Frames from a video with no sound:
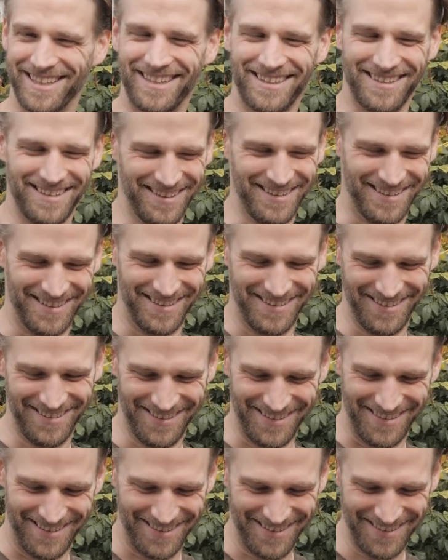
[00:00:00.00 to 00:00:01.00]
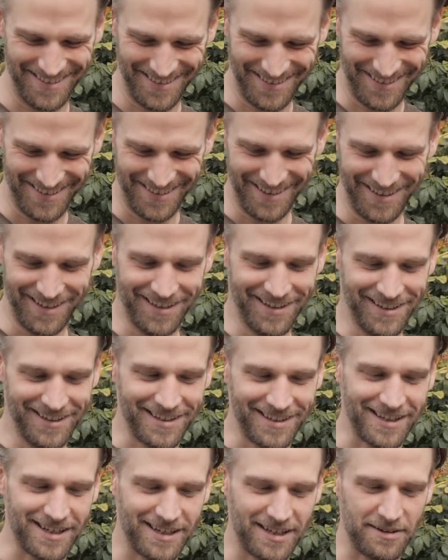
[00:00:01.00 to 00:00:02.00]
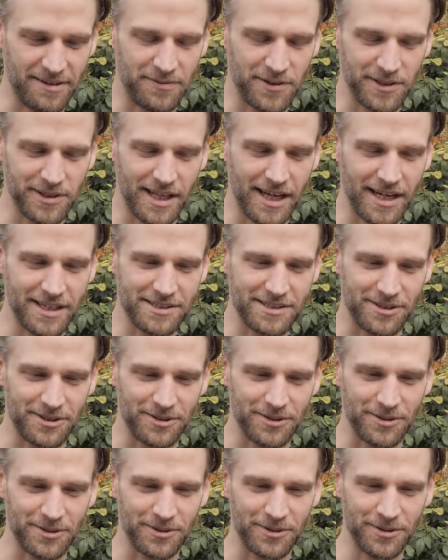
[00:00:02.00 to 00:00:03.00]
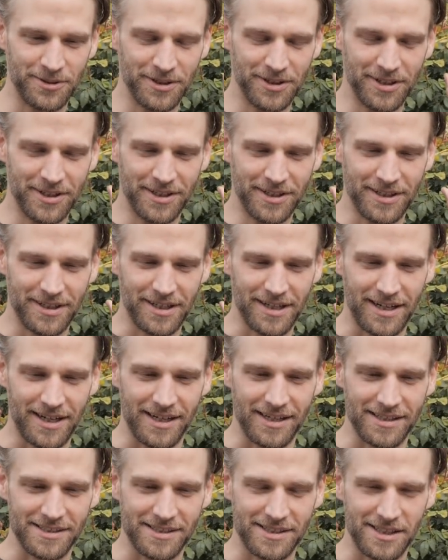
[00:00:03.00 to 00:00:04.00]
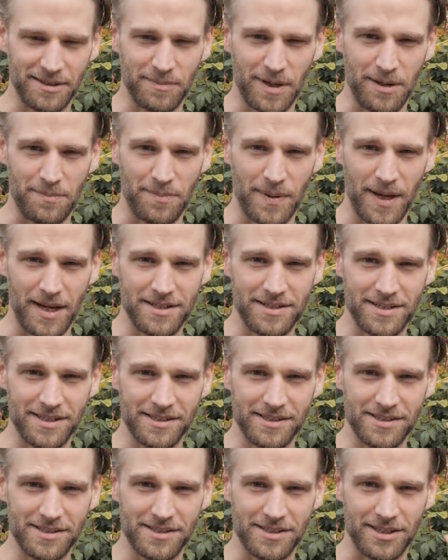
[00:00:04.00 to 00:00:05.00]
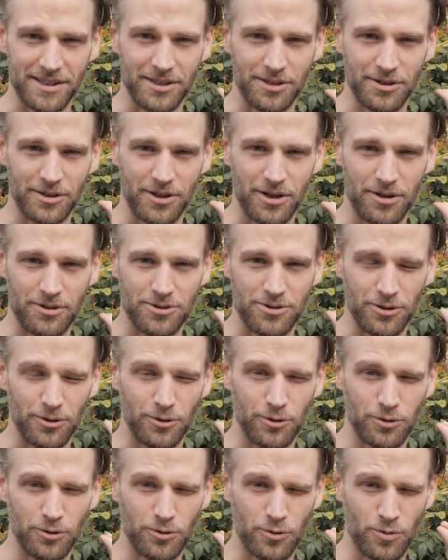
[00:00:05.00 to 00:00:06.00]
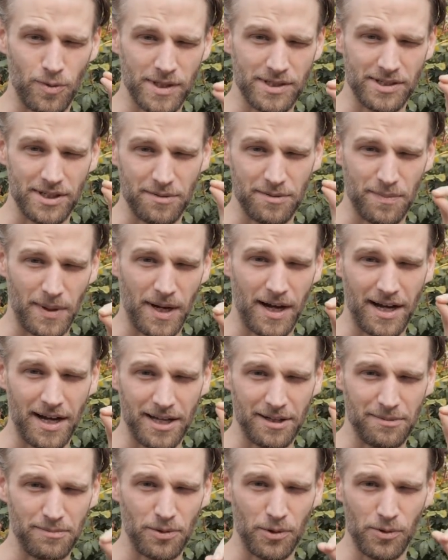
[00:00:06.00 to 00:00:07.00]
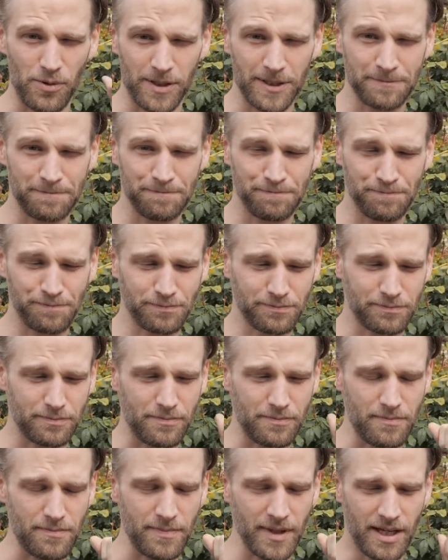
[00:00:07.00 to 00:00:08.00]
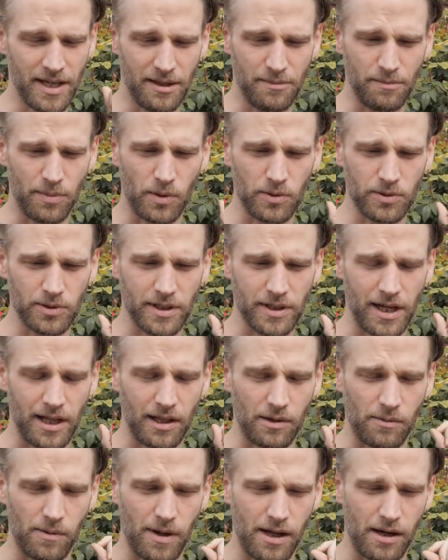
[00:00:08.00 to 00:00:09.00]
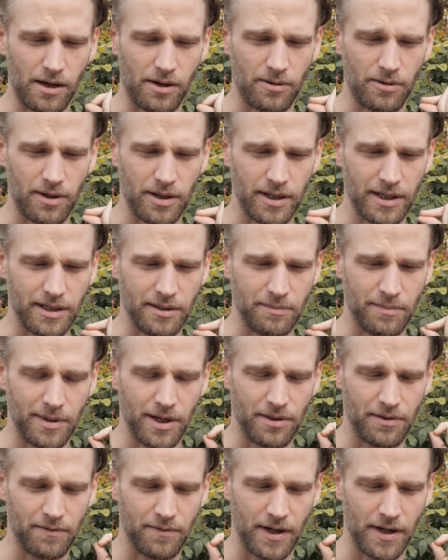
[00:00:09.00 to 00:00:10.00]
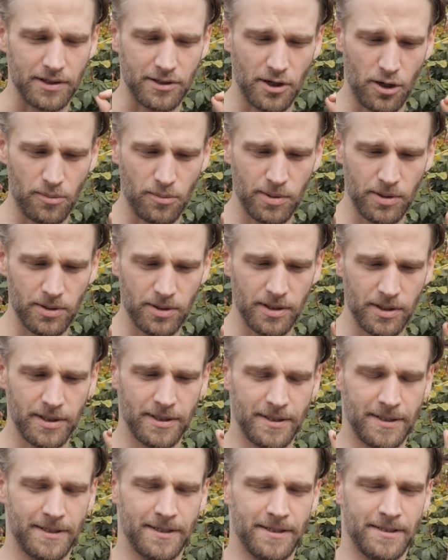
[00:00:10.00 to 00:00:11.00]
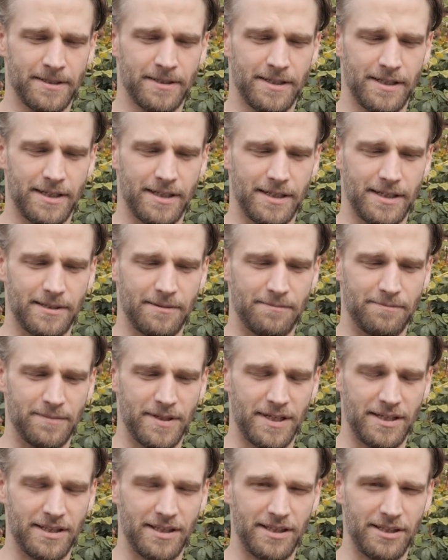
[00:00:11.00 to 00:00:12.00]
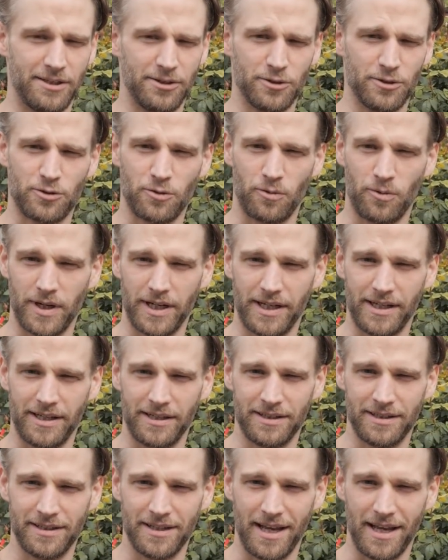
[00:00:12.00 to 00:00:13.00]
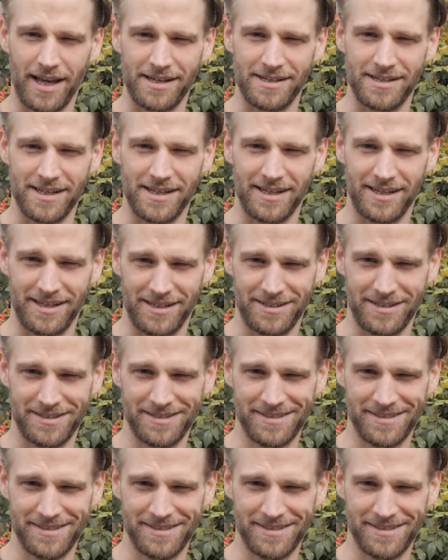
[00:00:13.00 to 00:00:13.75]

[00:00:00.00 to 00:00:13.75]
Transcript: uh, if you'd like to uh, see my paintings, then you can go to Twisted Pine Brewing in Boulder, Colorado in the month of October um, in the year 2018.